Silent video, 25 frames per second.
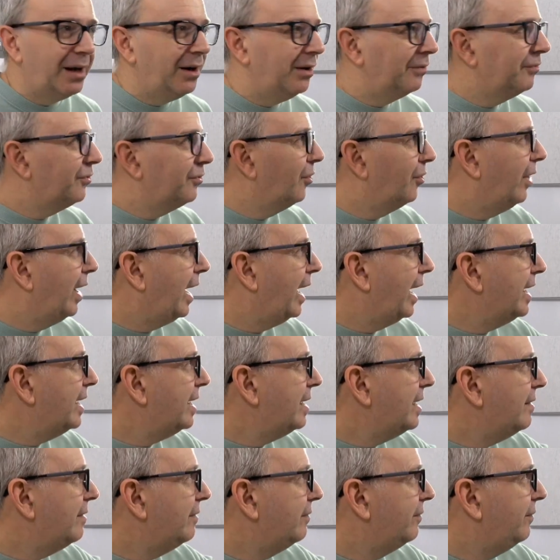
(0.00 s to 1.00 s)
I've got
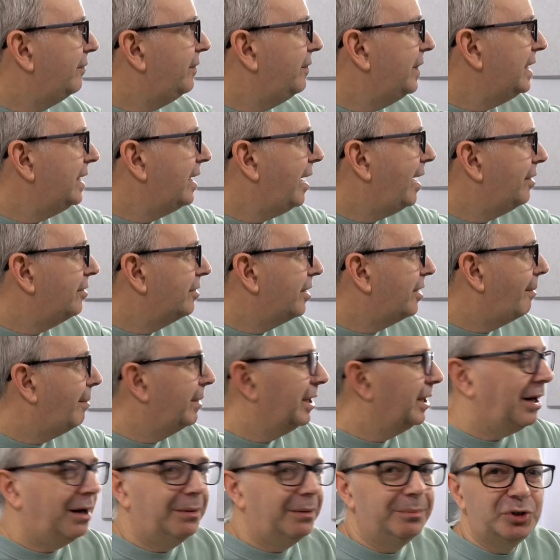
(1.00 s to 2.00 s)
a video
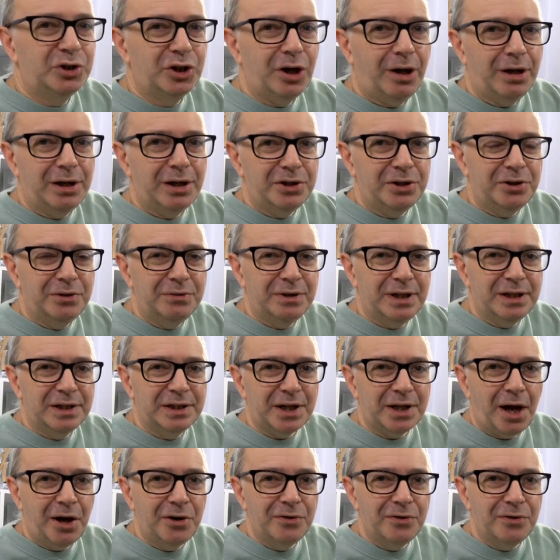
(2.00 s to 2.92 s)
coming up showing you this